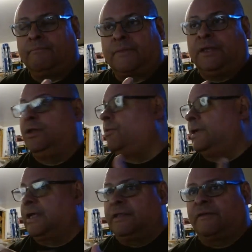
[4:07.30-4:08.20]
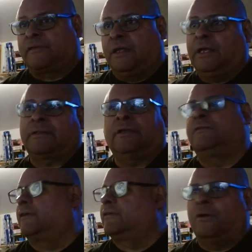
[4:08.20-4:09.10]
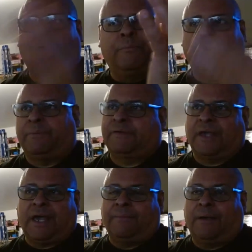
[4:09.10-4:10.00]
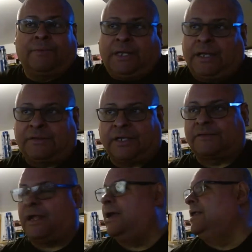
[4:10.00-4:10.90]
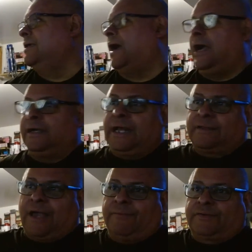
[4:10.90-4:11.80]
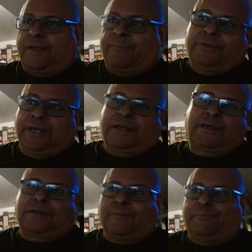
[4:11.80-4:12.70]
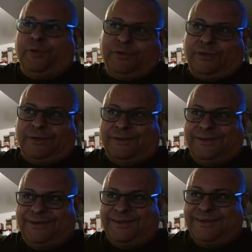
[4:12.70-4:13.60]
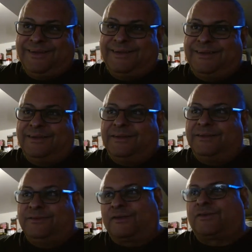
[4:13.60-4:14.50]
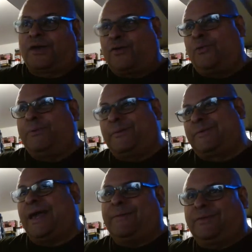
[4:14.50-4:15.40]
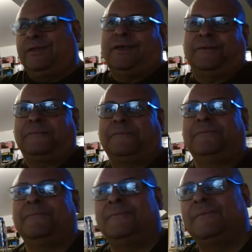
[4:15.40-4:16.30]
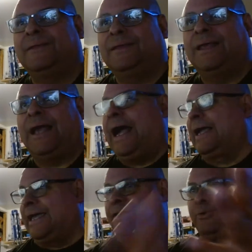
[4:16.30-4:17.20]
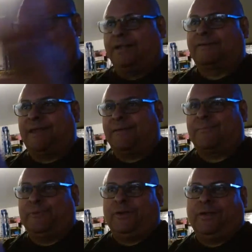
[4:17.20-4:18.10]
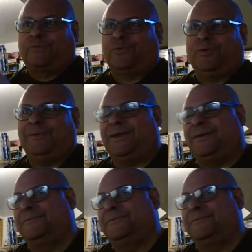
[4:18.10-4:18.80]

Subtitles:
and you don't want to get disconnected, just don't open up a tab. I'm going to have to get to that. I'm going to have a separate dedicated computer just so I can open up tabs in there. I can't do it on the same computer I'm streaming on